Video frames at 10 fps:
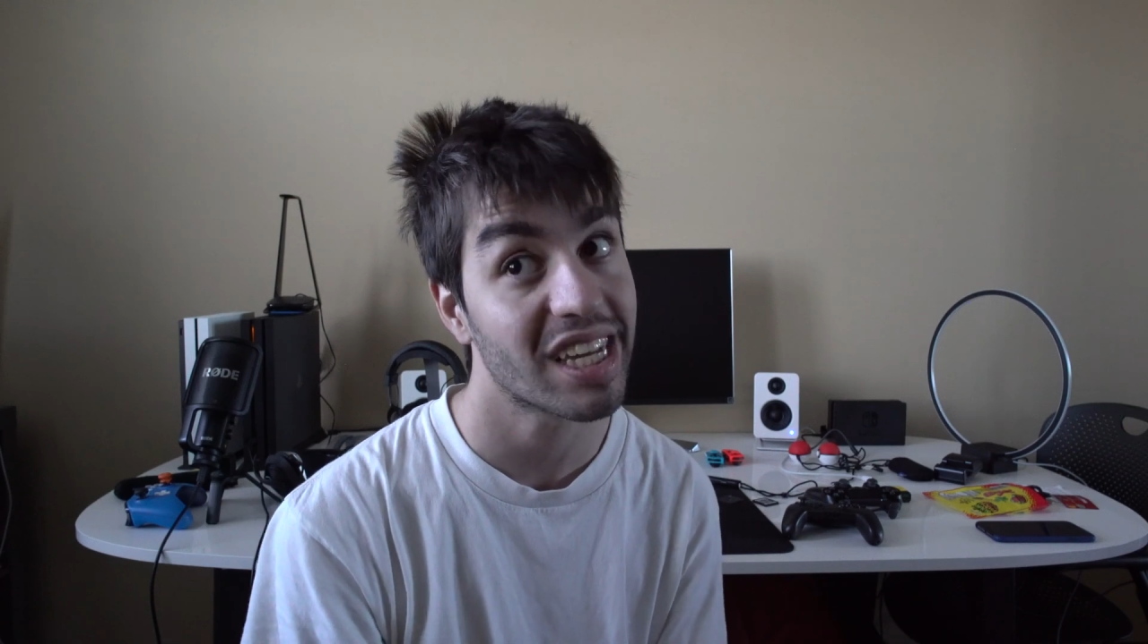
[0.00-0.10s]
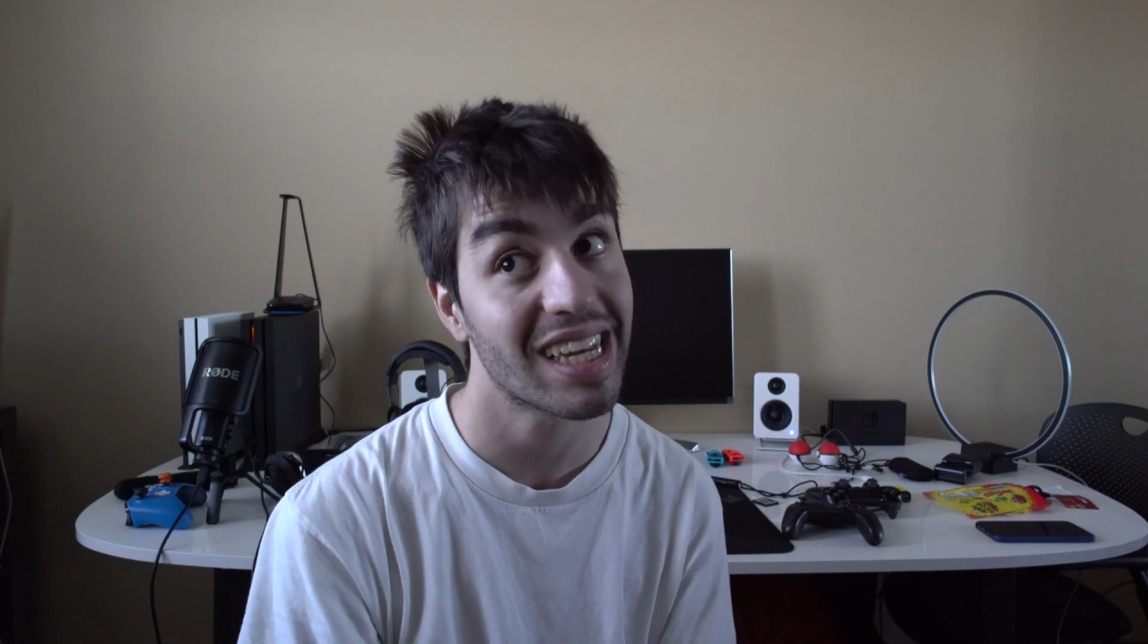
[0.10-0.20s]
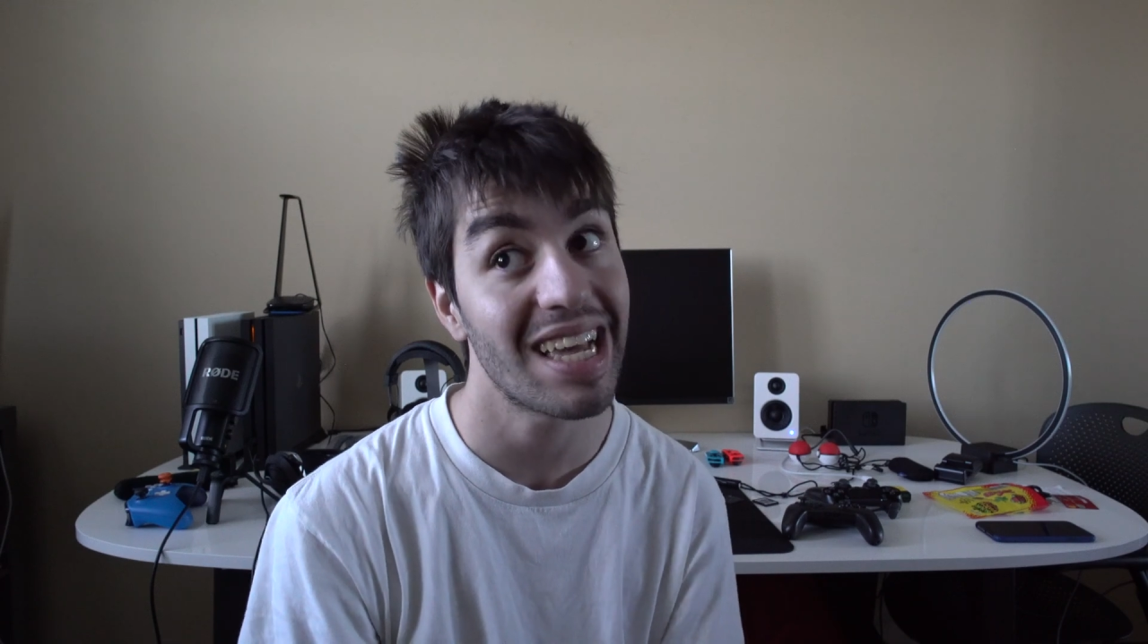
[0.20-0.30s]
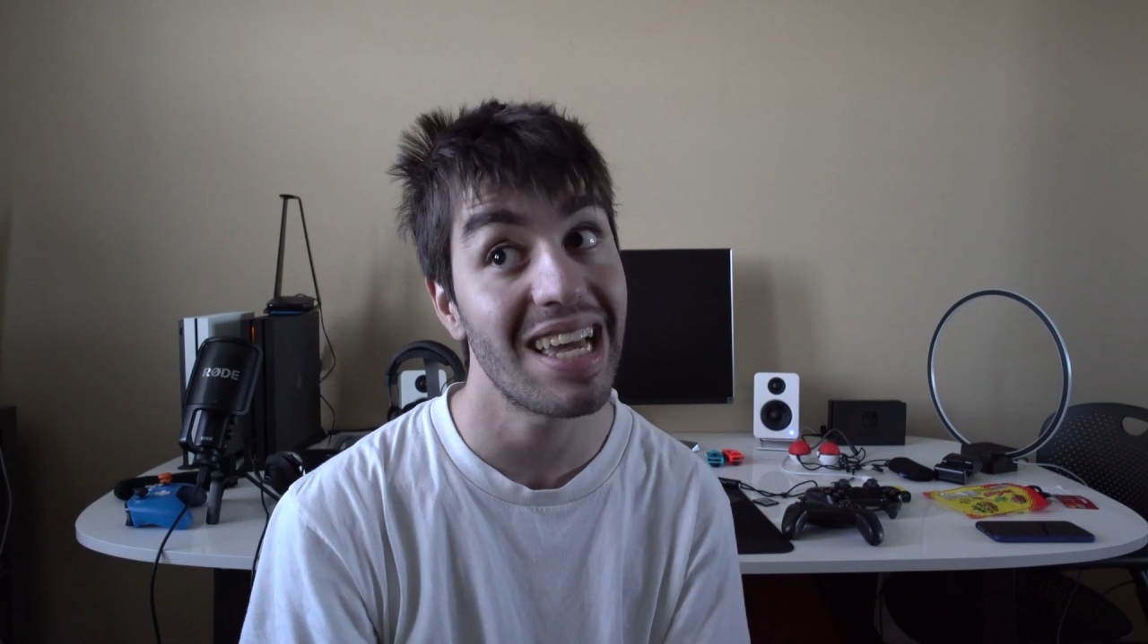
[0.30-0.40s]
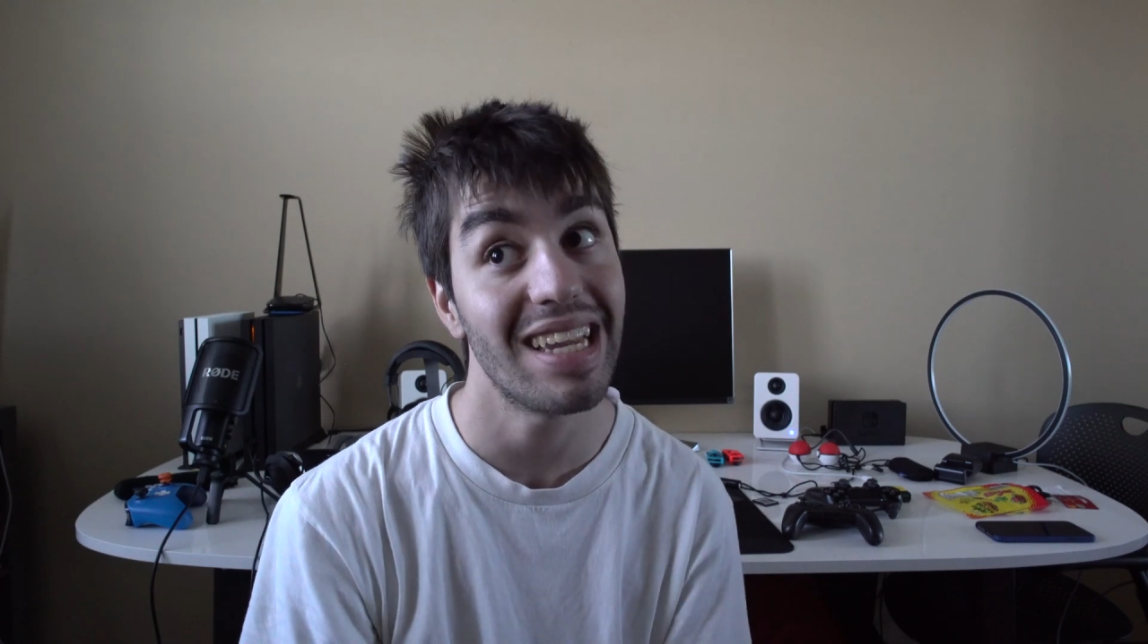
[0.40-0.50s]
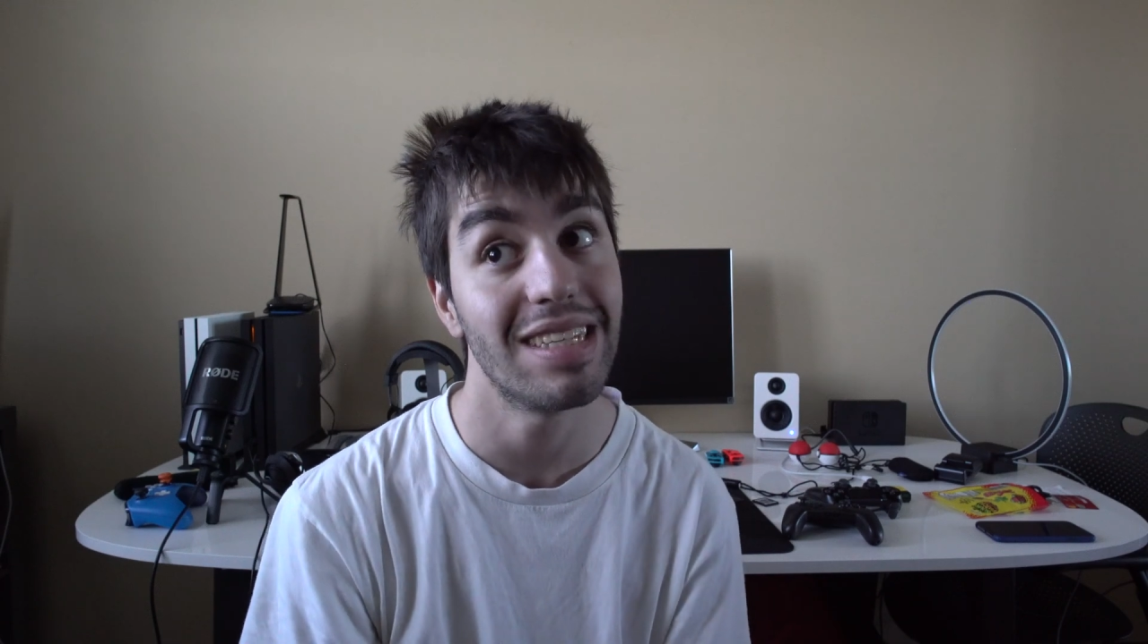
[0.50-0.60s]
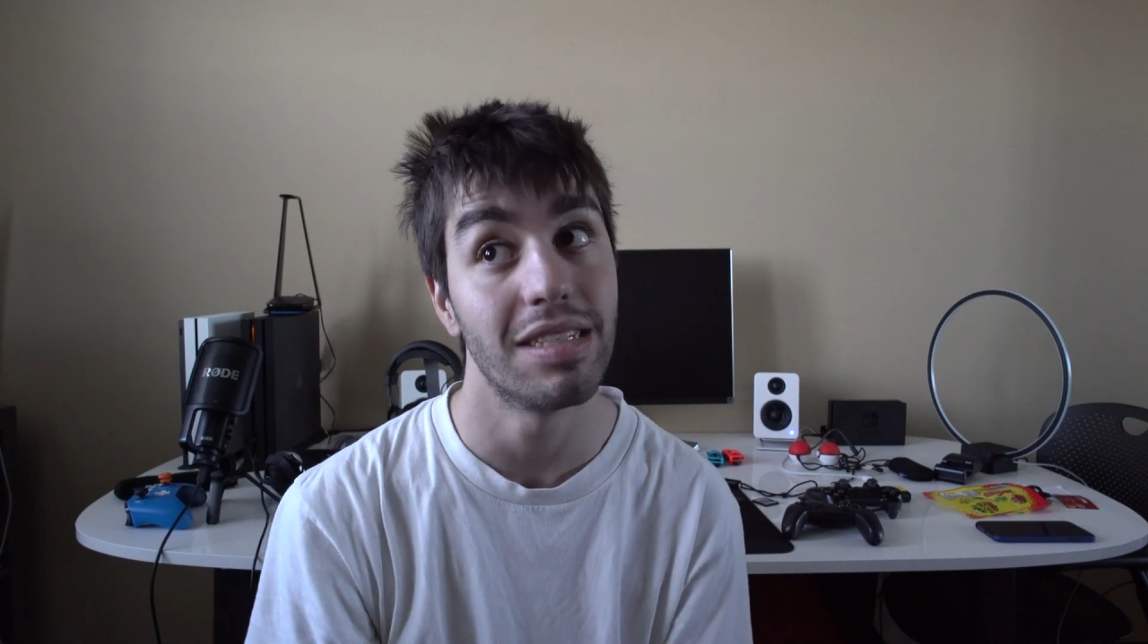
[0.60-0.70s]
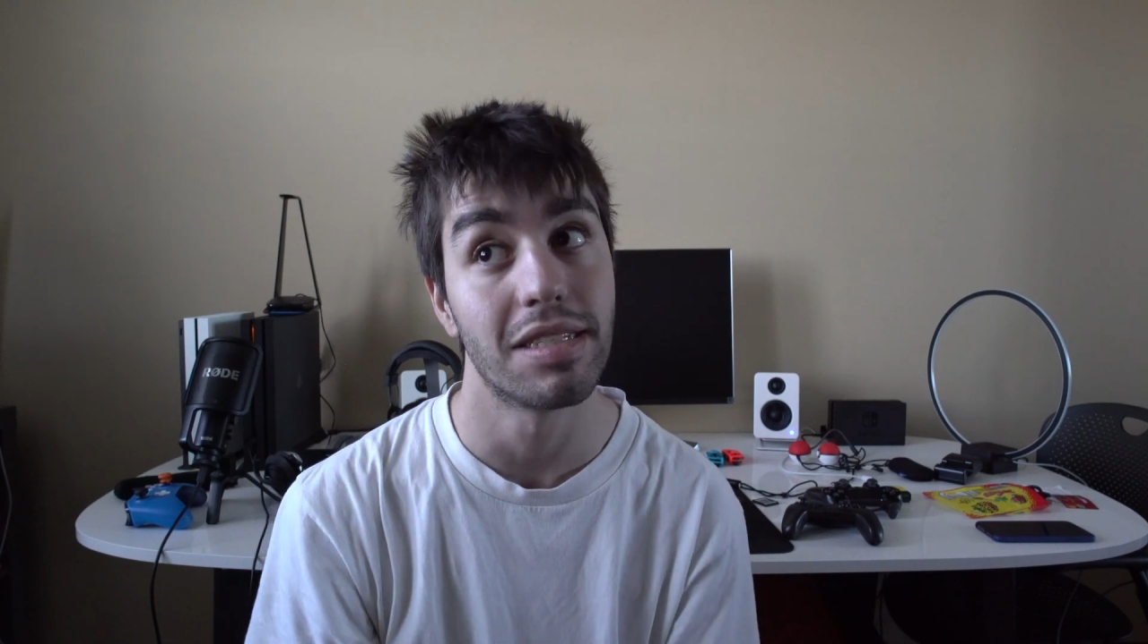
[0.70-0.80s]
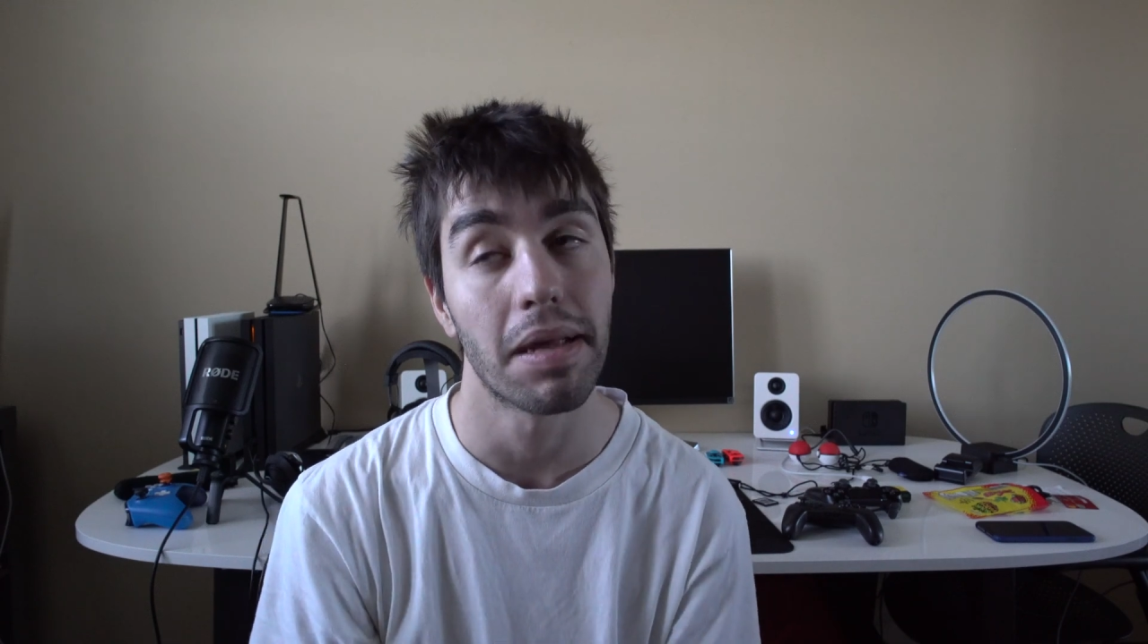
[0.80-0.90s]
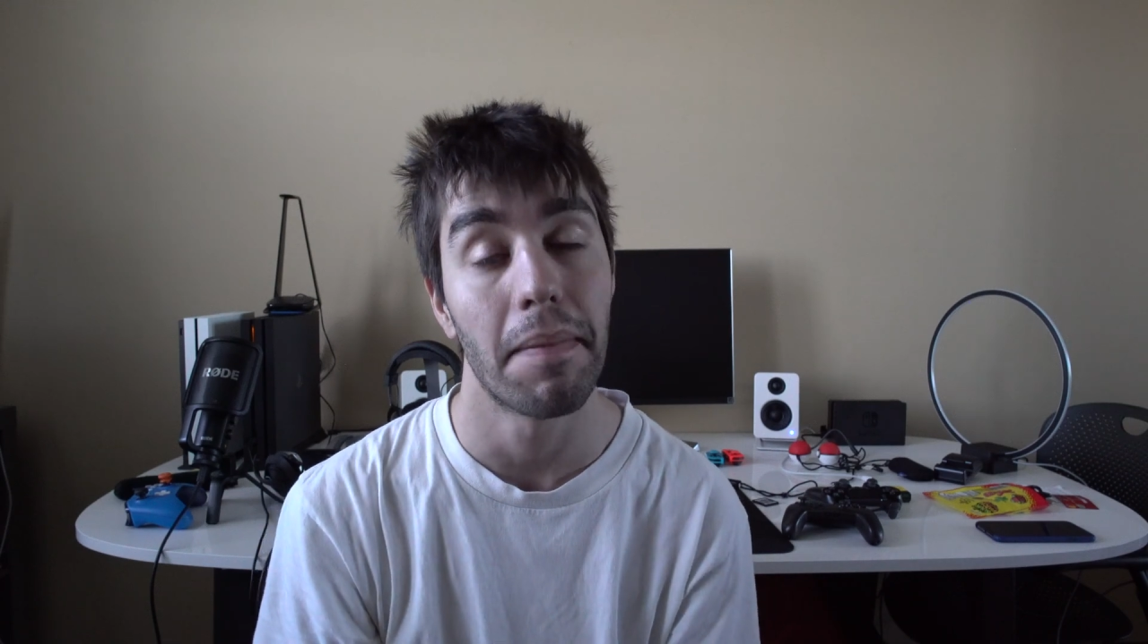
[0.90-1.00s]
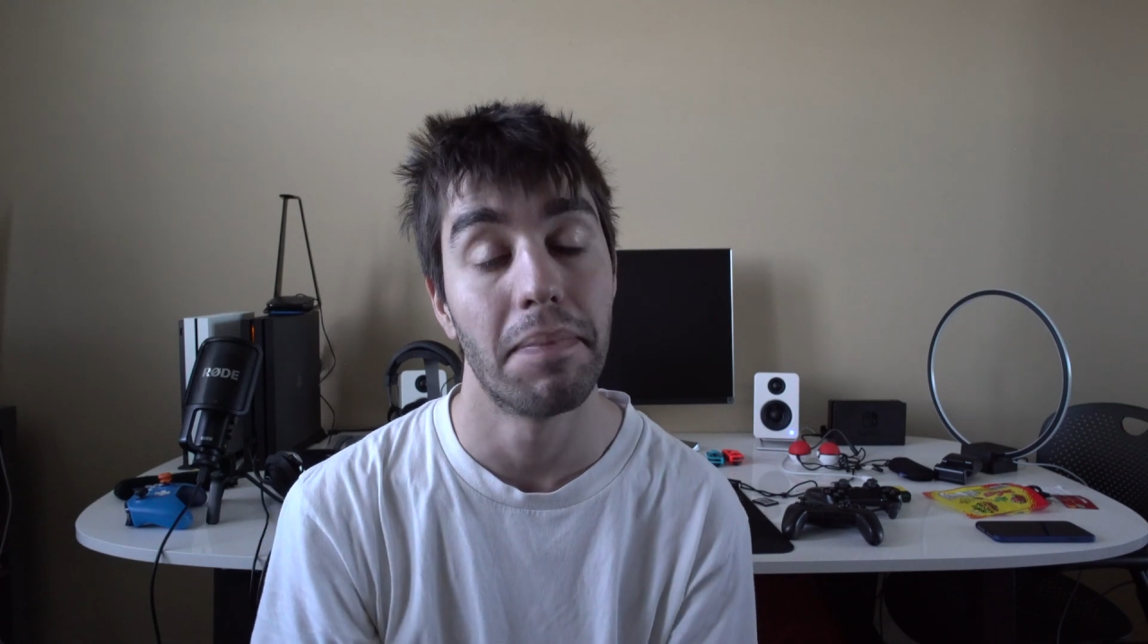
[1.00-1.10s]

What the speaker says: Like it is